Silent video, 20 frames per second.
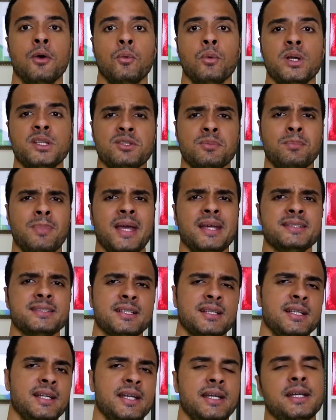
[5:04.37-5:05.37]
which
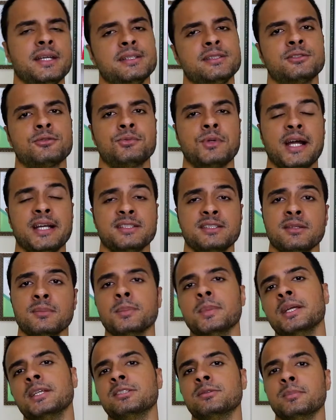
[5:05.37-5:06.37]
basically is rice
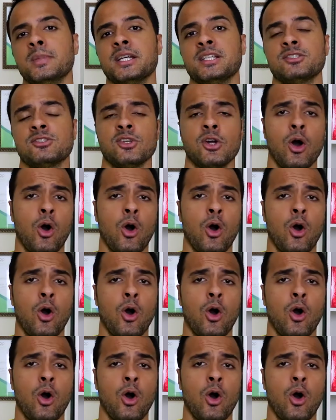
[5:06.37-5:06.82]
and beans mixed